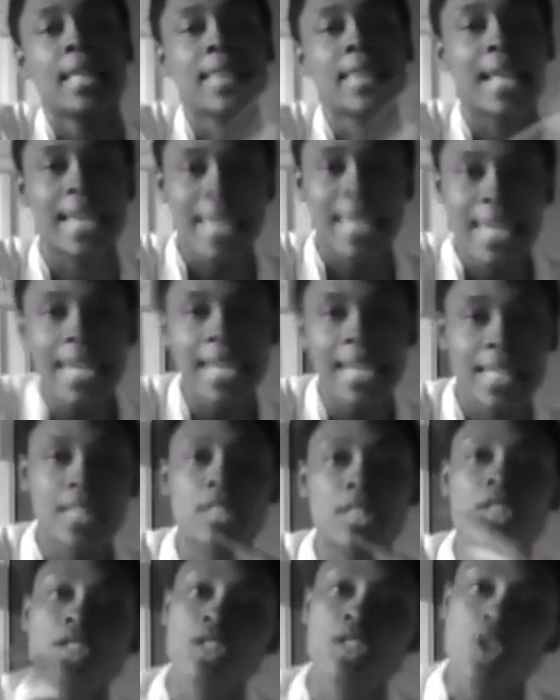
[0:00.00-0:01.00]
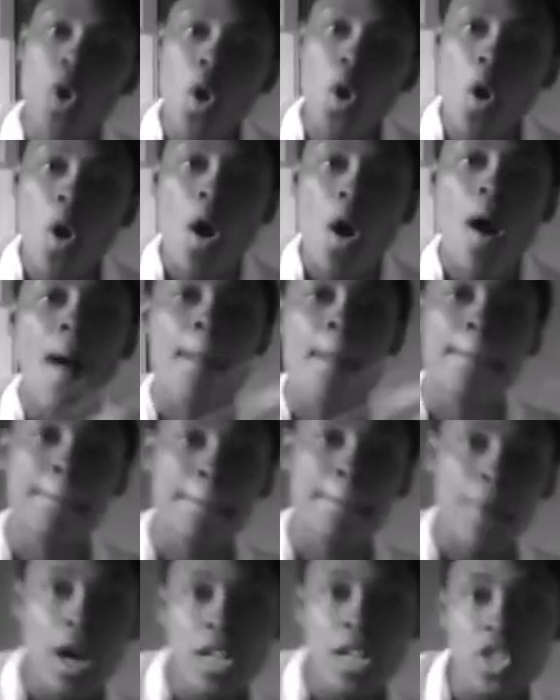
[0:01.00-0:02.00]
that he is so
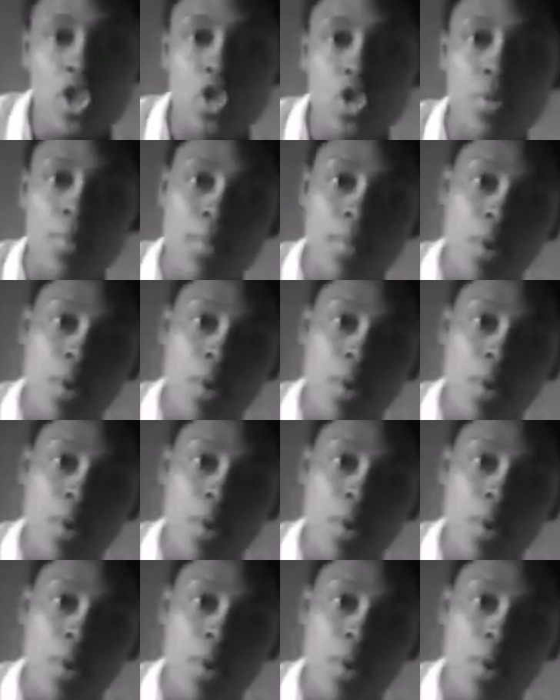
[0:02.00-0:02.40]
much